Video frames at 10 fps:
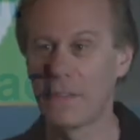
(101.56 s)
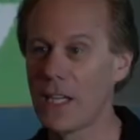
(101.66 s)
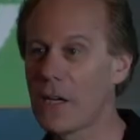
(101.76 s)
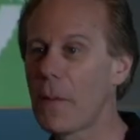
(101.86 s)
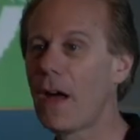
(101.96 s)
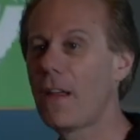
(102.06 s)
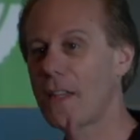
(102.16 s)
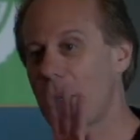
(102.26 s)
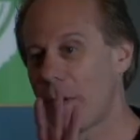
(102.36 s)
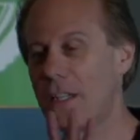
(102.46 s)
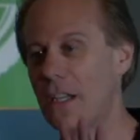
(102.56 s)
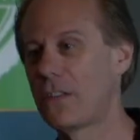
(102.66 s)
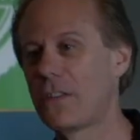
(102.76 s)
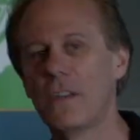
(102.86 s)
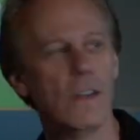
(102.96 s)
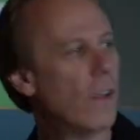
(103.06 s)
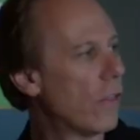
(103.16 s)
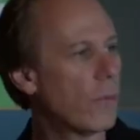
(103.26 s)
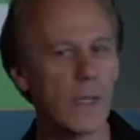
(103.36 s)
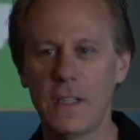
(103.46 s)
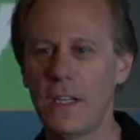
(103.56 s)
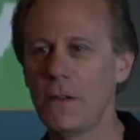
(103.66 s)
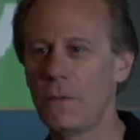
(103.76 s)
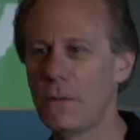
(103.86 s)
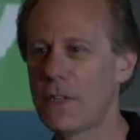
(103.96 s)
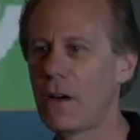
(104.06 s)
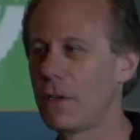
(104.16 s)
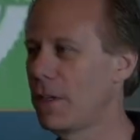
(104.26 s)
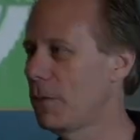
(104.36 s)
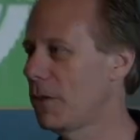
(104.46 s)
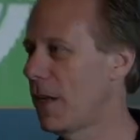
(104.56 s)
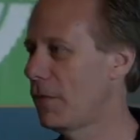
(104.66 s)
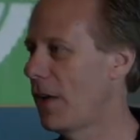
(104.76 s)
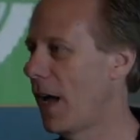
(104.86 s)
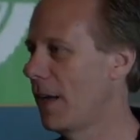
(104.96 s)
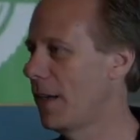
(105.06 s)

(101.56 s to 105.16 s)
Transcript: think about this. 3D, was that real or was that a fad?